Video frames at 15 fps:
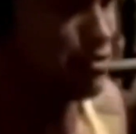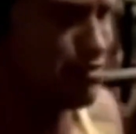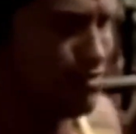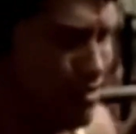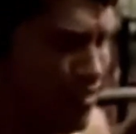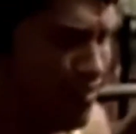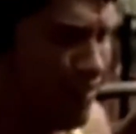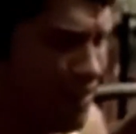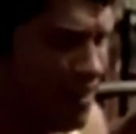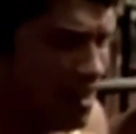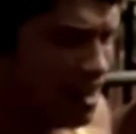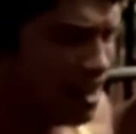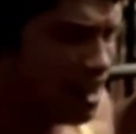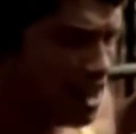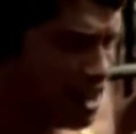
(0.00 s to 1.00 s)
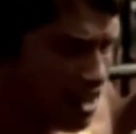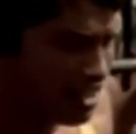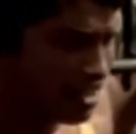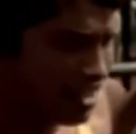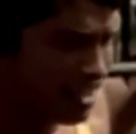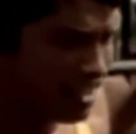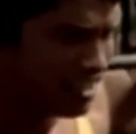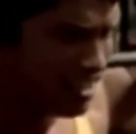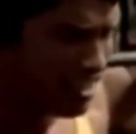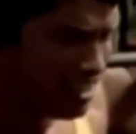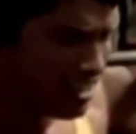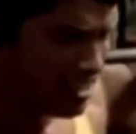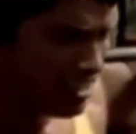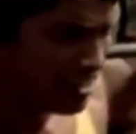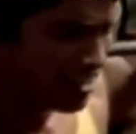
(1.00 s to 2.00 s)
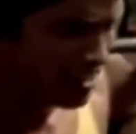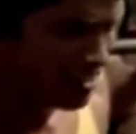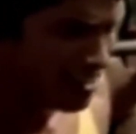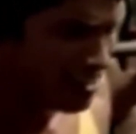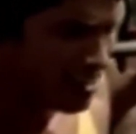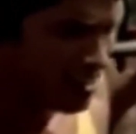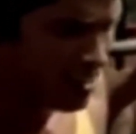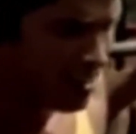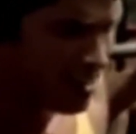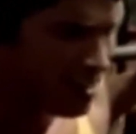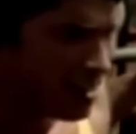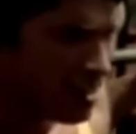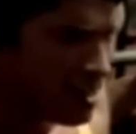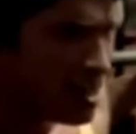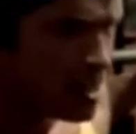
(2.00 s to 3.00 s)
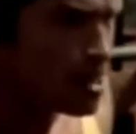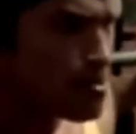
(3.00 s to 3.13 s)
So you work your ass off, and then